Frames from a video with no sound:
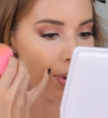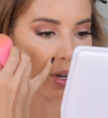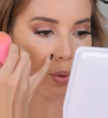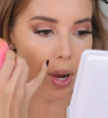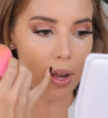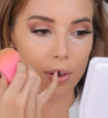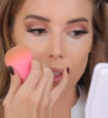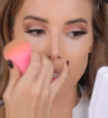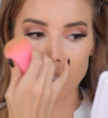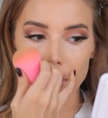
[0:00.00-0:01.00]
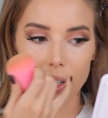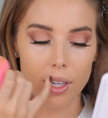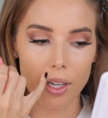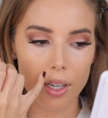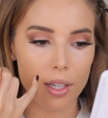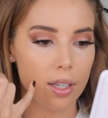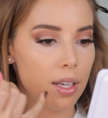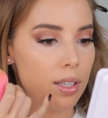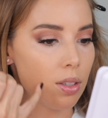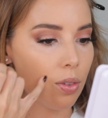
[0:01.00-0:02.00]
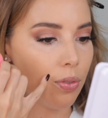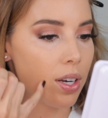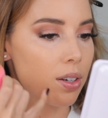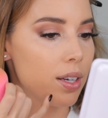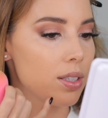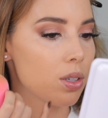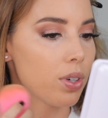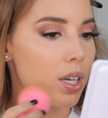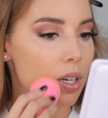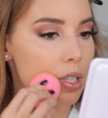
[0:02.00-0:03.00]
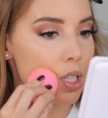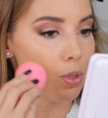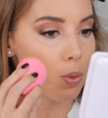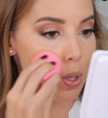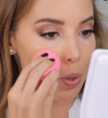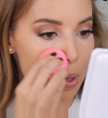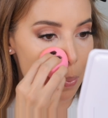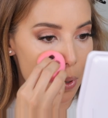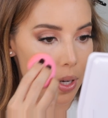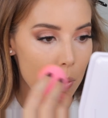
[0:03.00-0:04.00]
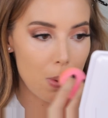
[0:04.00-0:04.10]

but around this area and the finer lines over here, it seems to be doing pretty